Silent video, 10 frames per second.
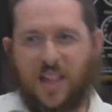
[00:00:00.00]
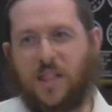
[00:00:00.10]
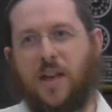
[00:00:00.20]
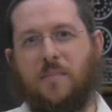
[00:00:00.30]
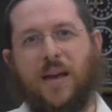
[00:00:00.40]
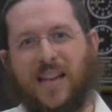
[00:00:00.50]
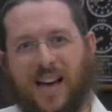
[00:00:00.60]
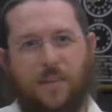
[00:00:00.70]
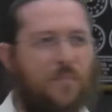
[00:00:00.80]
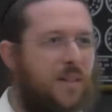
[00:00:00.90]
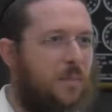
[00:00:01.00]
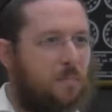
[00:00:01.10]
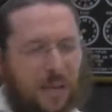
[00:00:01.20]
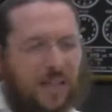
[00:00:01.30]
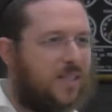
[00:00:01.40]
that make up the
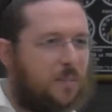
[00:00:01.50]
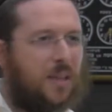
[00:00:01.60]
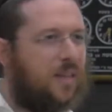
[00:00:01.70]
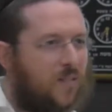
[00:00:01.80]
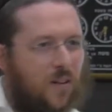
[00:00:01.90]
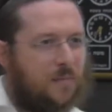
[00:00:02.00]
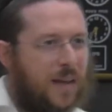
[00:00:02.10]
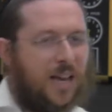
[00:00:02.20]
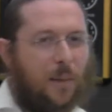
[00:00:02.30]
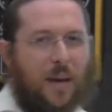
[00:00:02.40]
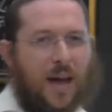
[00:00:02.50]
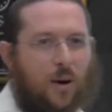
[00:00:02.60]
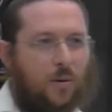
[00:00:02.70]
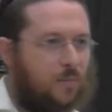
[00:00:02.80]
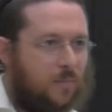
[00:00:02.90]
billions and billions of them make up
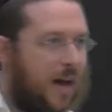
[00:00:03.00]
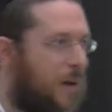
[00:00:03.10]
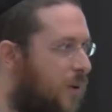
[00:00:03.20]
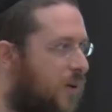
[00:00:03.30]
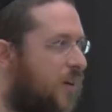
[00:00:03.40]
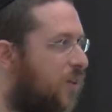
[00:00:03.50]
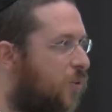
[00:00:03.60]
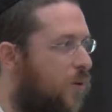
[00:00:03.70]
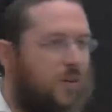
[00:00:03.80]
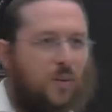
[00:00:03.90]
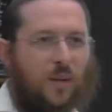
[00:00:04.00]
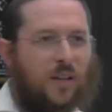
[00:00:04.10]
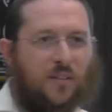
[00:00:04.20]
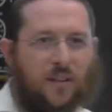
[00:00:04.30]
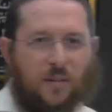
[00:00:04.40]
our, our body and the world that we
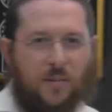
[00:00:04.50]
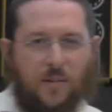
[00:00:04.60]
live in.